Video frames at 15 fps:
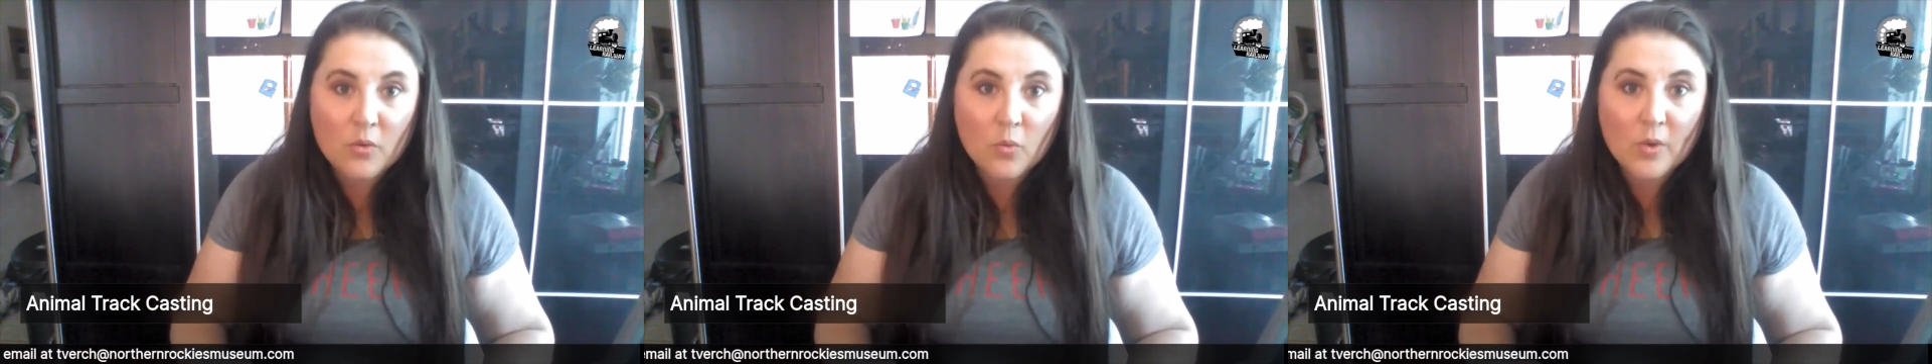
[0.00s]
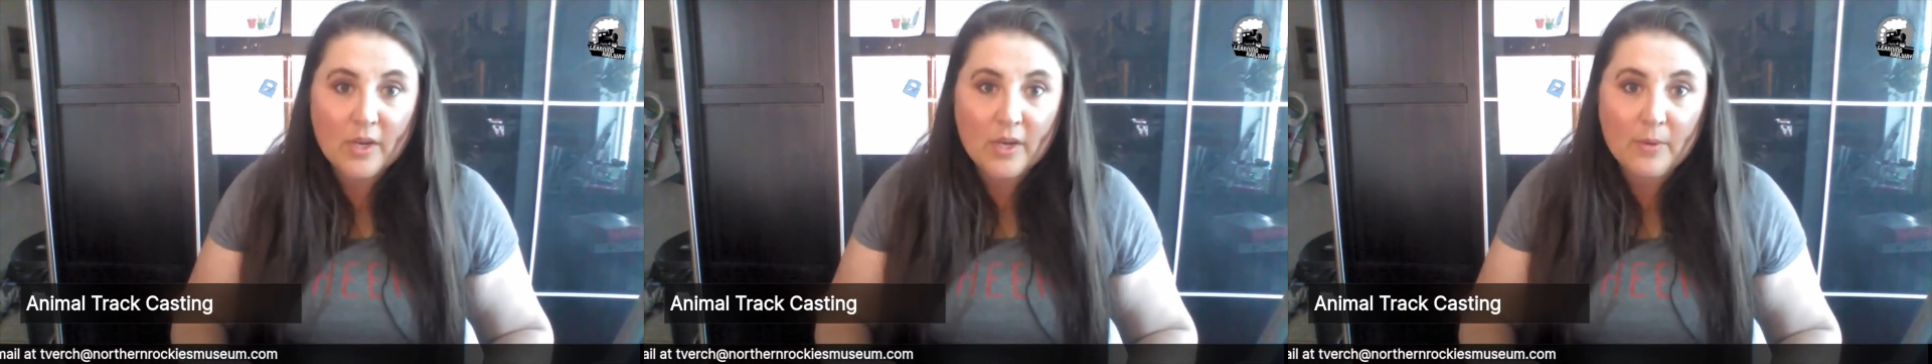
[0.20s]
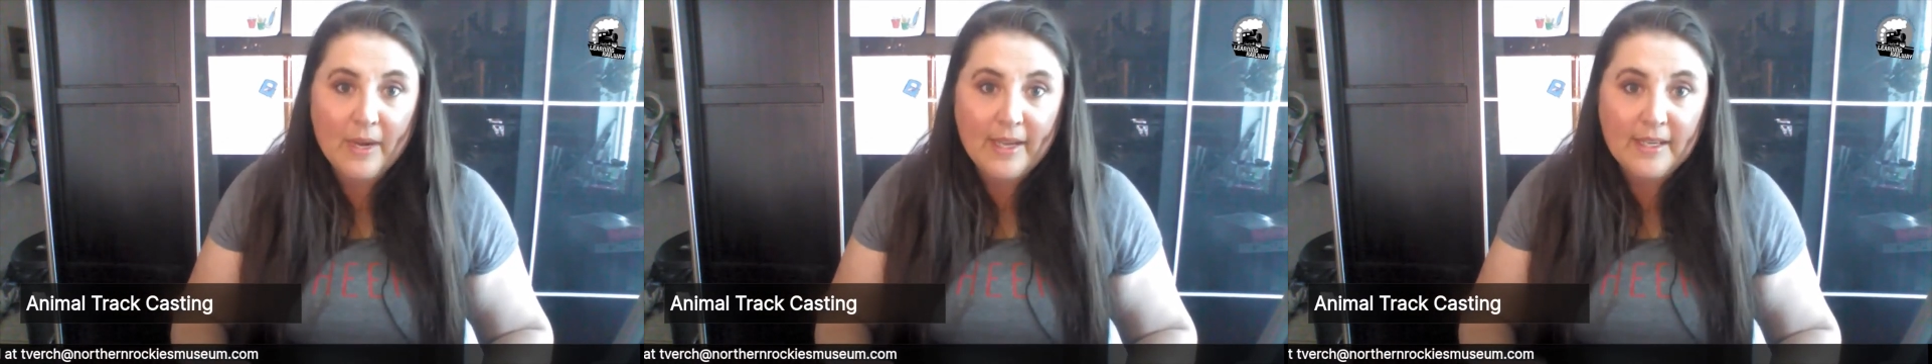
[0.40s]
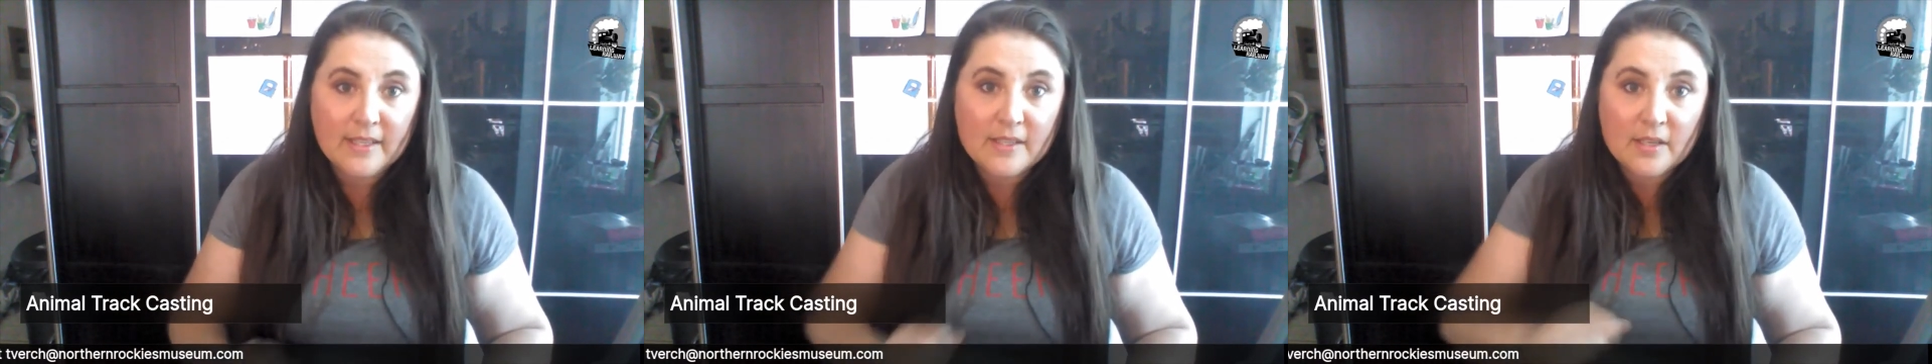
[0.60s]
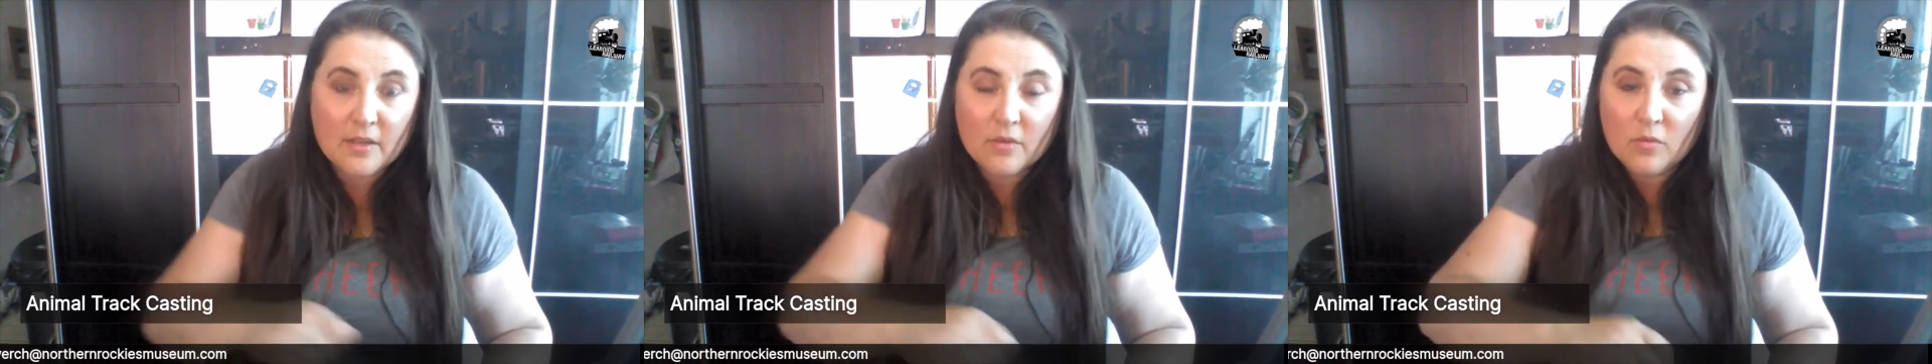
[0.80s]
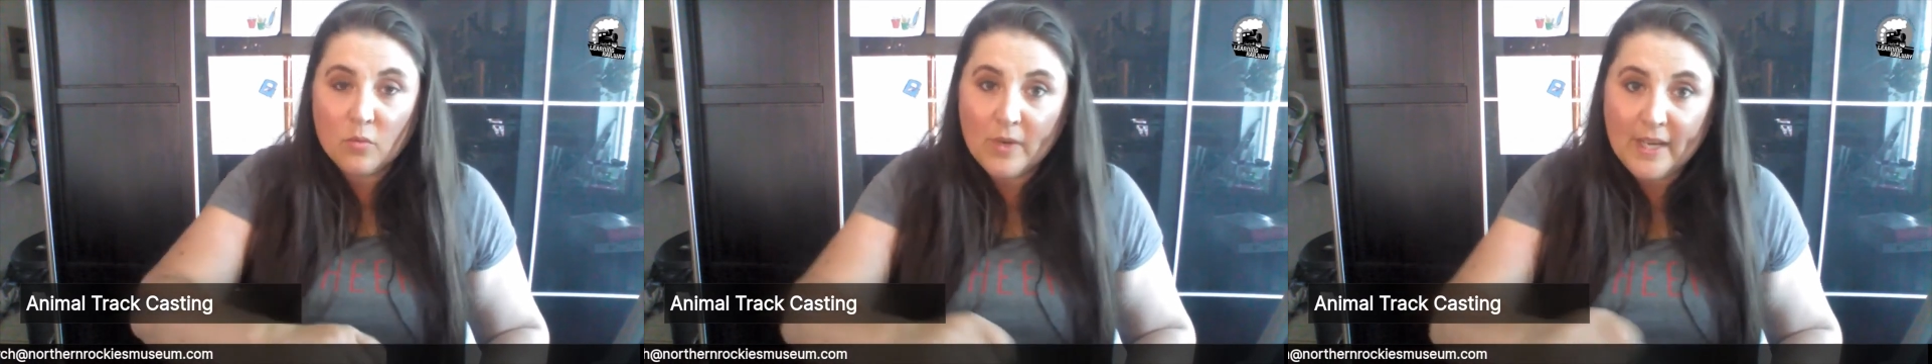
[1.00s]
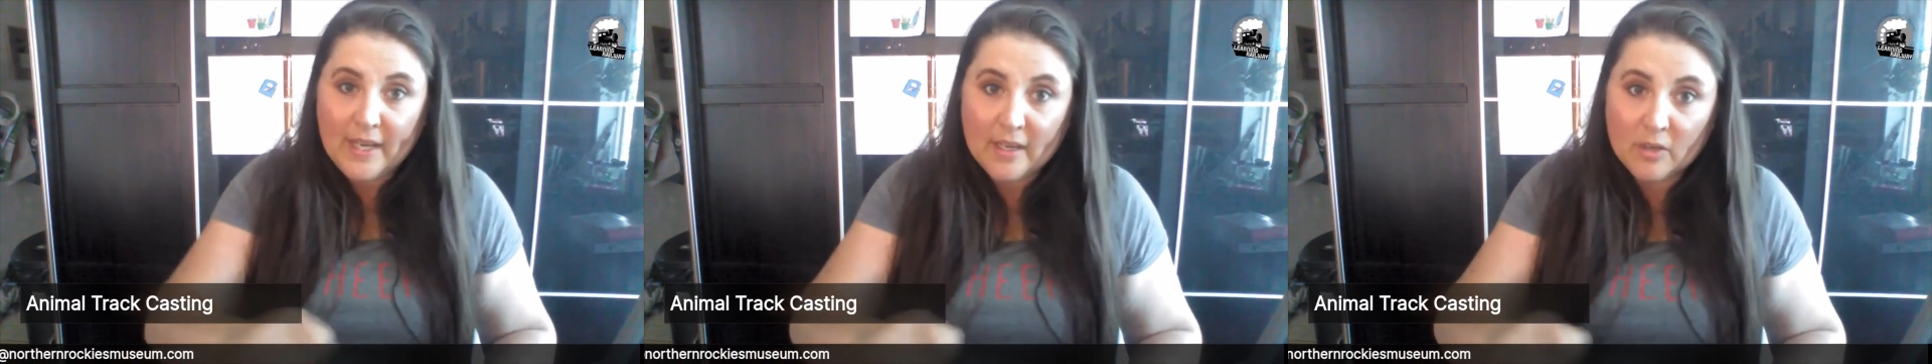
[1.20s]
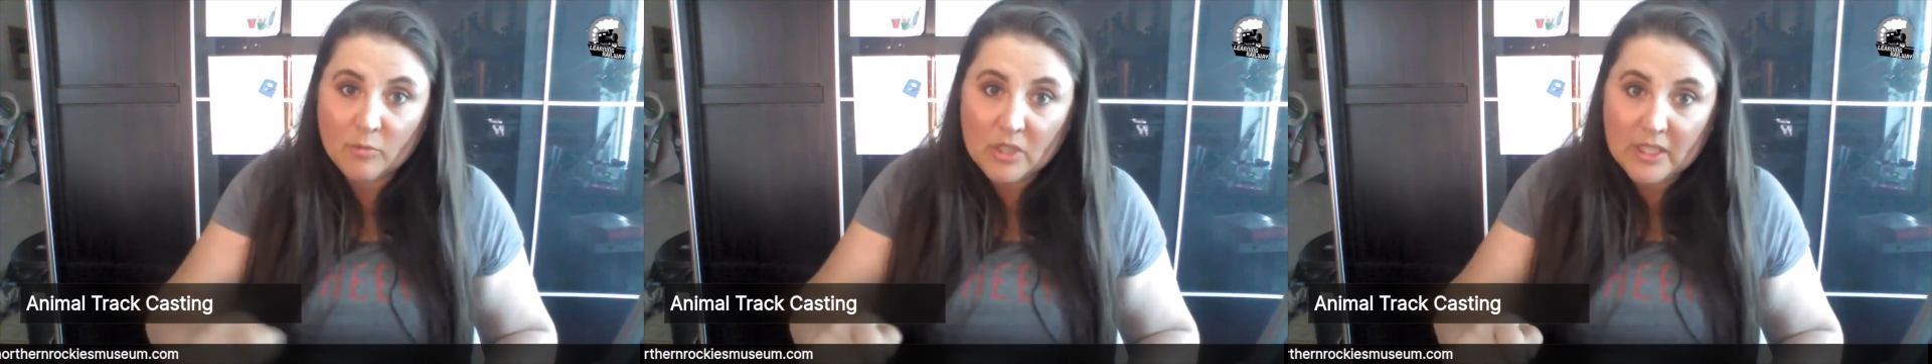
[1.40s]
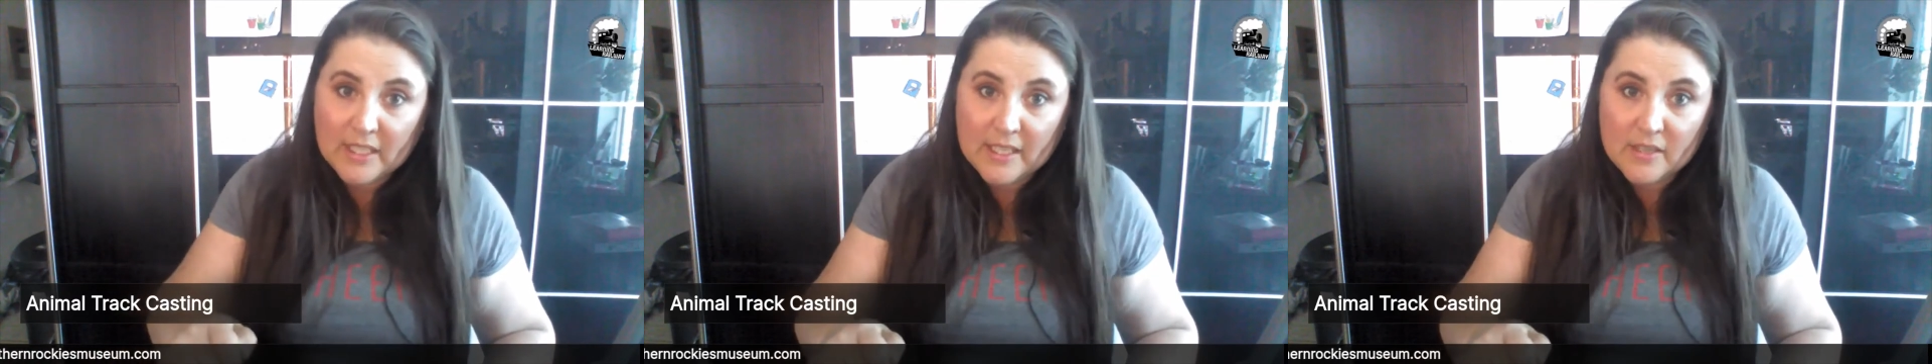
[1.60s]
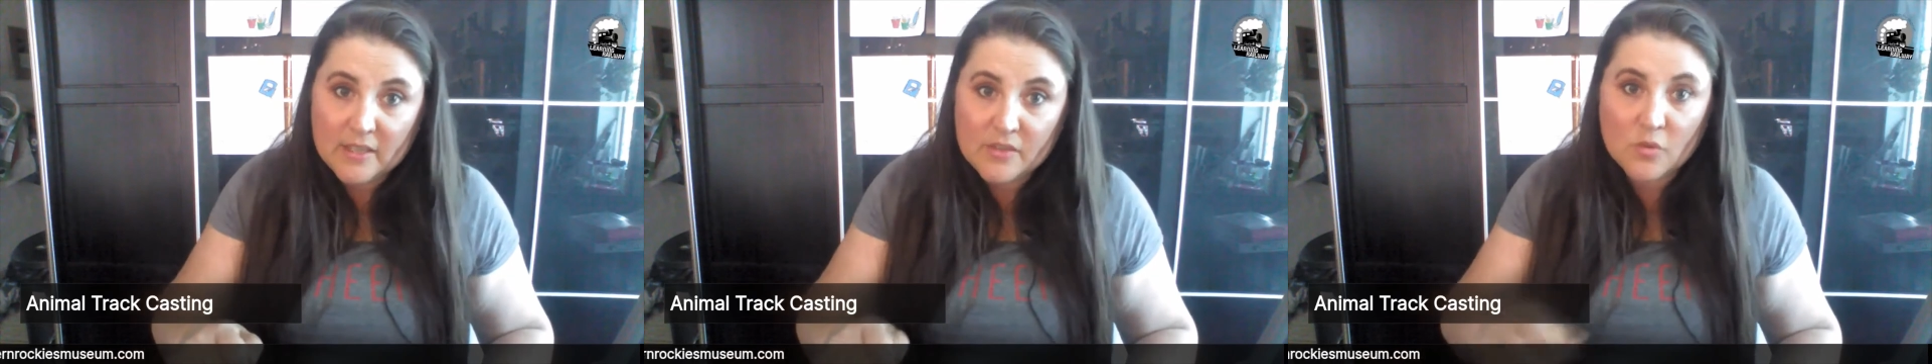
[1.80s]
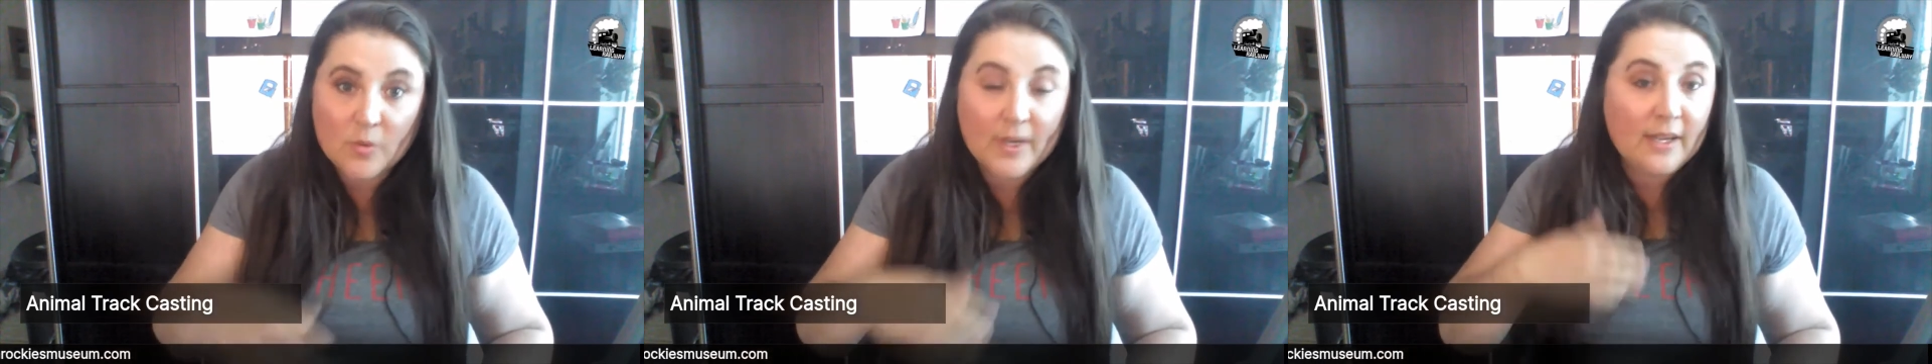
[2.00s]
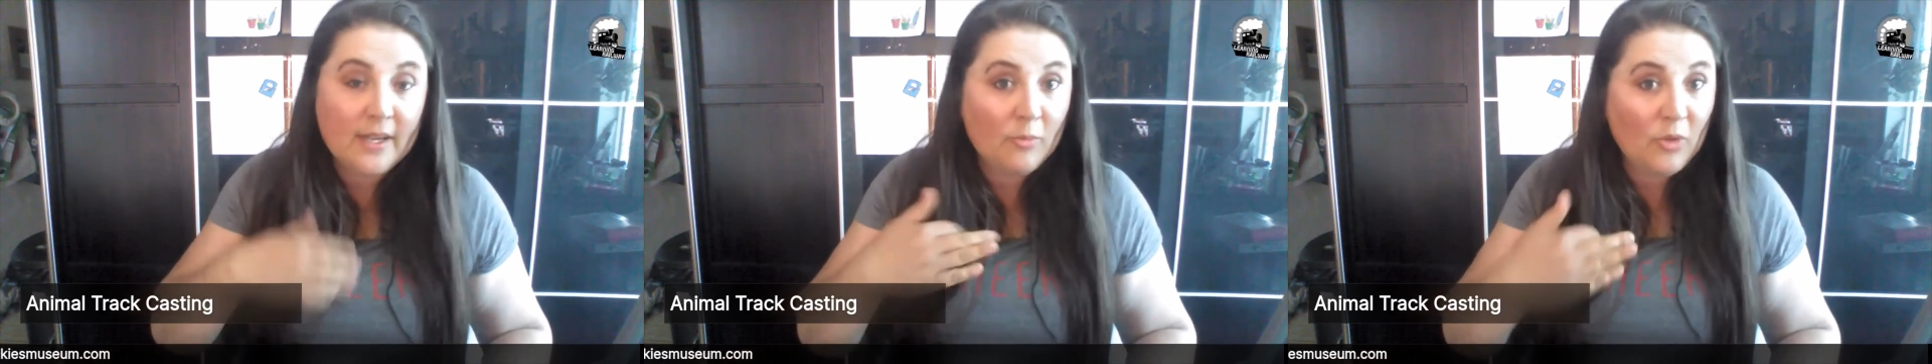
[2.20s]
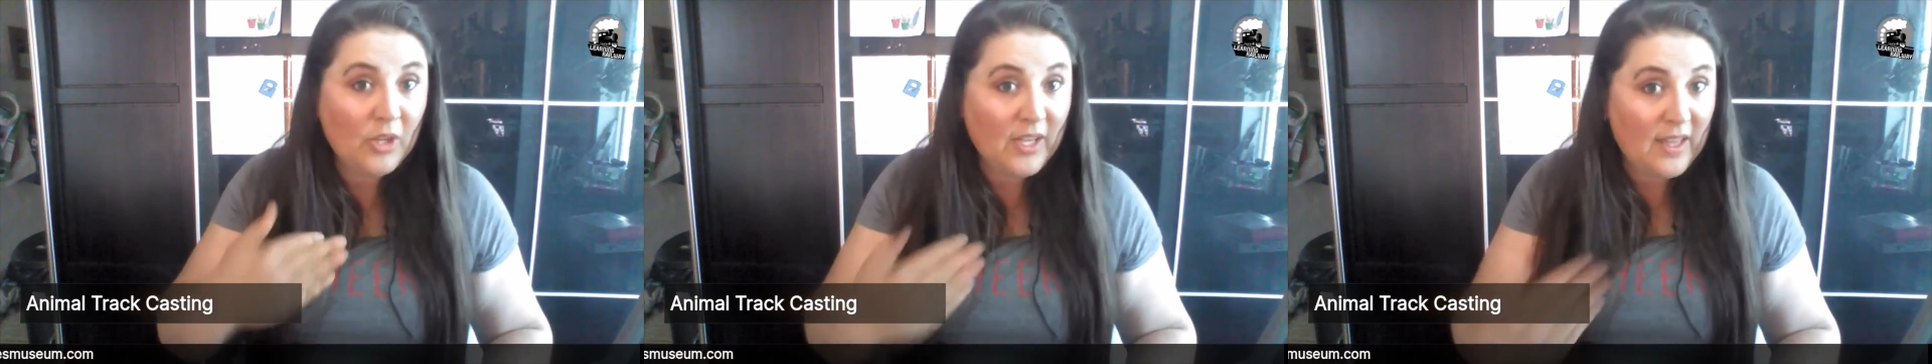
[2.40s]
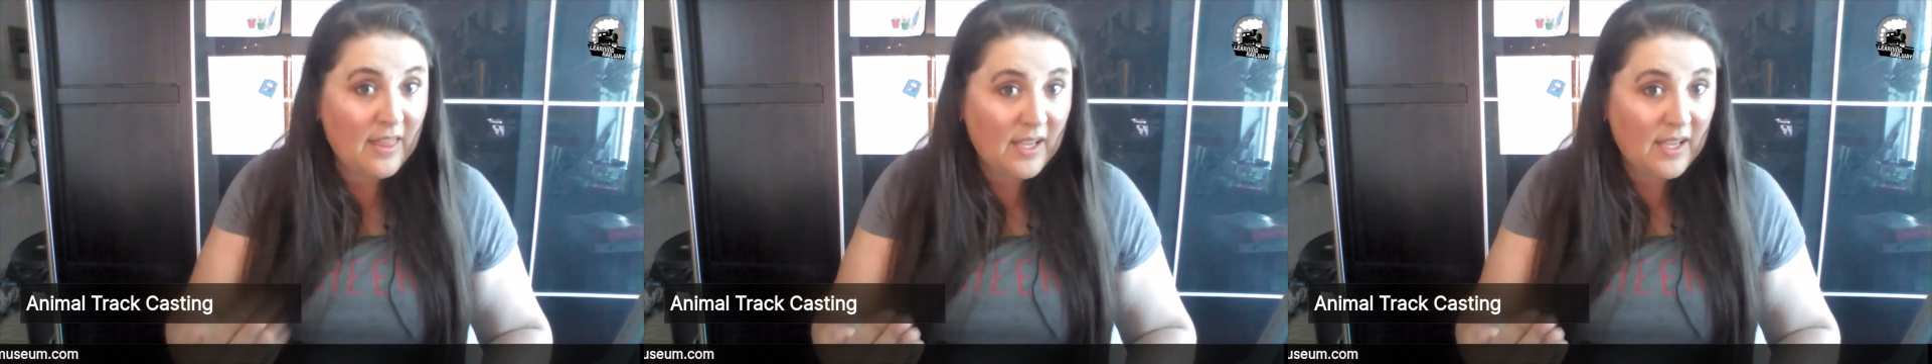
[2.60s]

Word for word: when I write what animal it is or what animal I